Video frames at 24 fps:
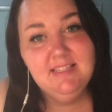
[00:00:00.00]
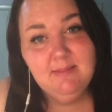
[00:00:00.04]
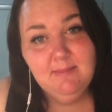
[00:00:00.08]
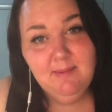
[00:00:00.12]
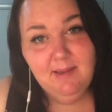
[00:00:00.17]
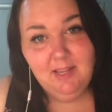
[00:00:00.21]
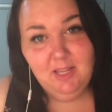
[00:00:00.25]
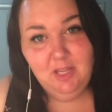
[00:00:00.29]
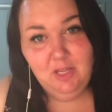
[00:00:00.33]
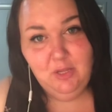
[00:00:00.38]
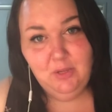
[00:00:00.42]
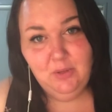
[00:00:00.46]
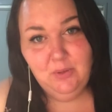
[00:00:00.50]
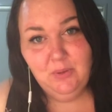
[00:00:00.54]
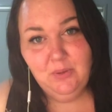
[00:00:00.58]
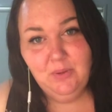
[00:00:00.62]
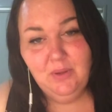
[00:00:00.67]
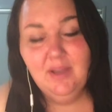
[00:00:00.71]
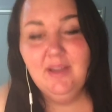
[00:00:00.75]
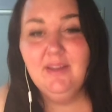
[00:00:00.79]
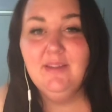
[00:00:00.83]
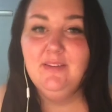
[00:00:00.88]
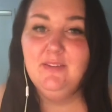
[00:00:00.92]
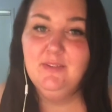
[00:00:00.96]
about you
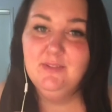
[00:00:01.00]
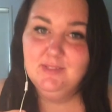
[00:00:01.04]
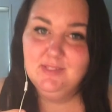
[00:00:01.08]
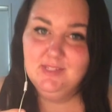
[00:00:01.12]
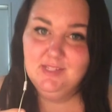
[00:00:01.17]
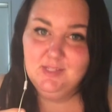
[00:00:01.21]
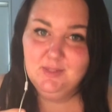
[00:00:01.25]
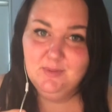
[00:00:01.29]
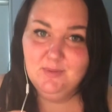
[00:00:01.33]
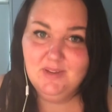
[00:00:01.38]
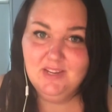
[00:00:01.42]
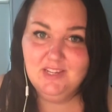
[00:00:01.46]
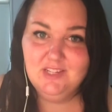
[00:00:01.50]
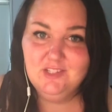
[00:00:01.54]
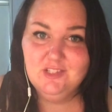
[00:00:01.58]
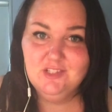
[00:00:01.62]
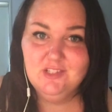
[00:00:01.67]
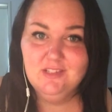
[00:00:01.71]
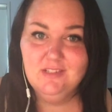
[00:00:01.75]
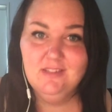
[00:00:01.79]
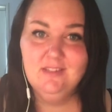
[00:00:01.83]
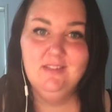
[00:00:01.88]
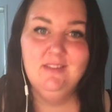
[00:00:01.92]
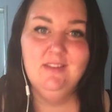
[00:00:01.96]
and your
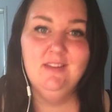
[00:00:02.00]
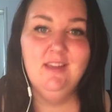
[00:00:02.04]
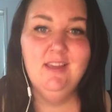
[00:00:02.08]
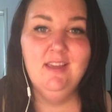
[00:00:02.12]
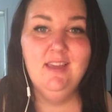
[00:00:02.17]
situation.